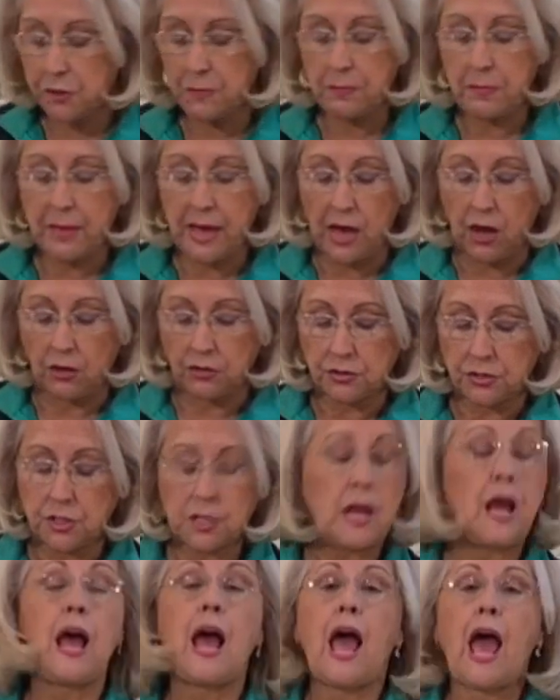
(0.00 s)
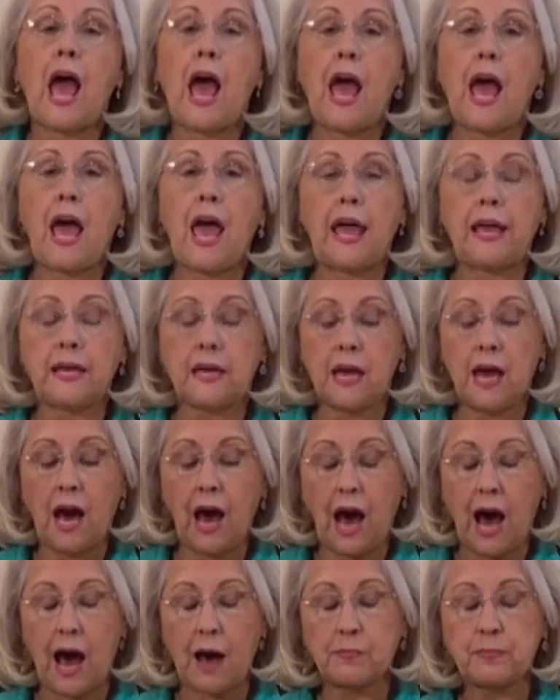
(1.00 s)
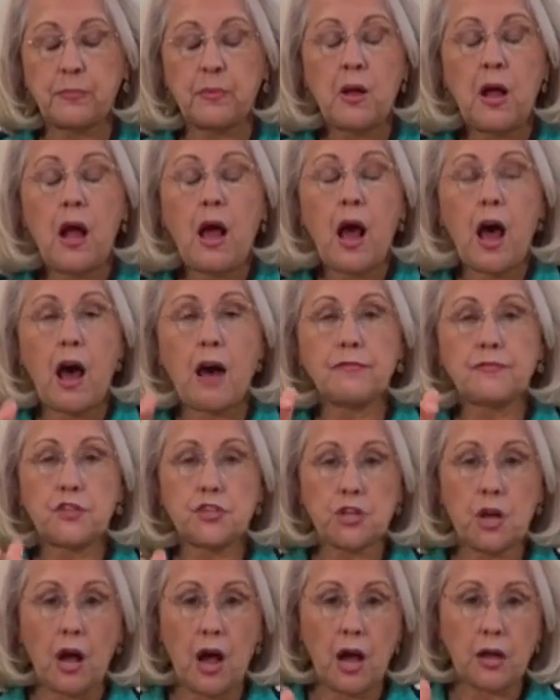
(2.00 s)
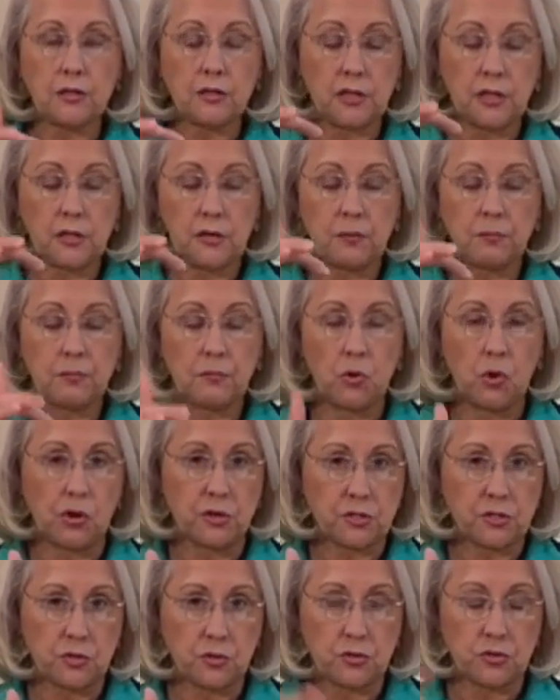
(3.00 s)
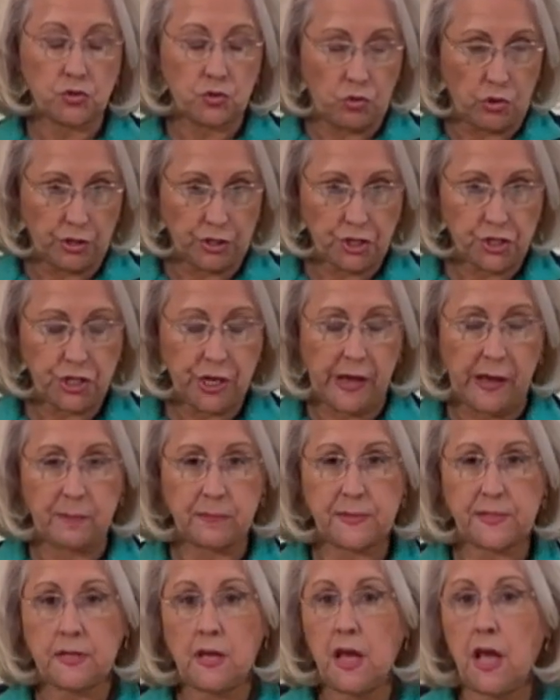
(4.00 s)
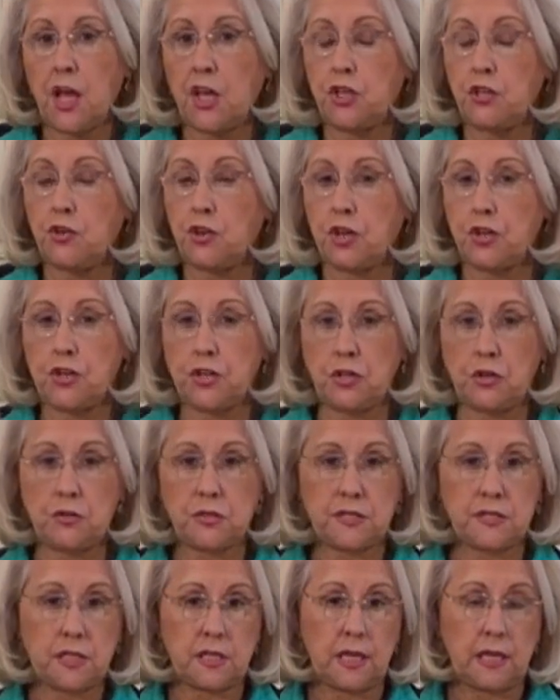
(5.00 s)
melt a cup of chocolate morsels or chips. You can use